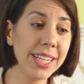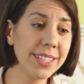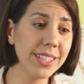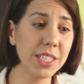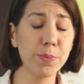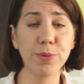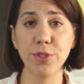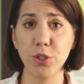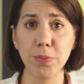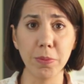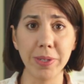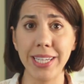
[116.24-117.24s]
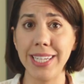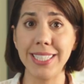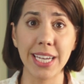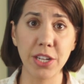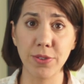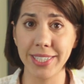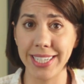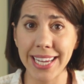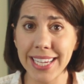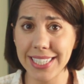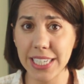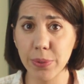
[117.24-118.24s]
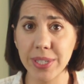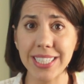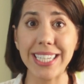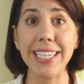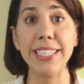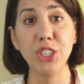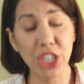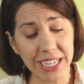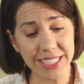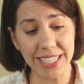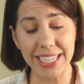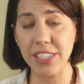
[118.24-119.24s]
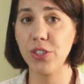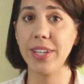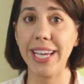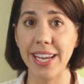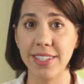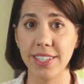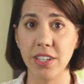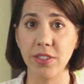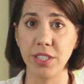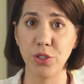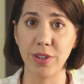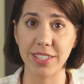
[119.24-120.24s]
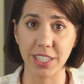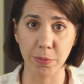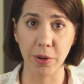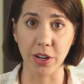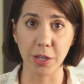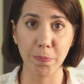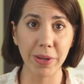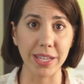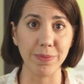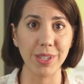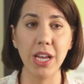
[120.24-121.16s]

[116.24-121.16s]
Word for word: This is presumably the dino D N A sequence injected into the egg cell in Jurassic Park. But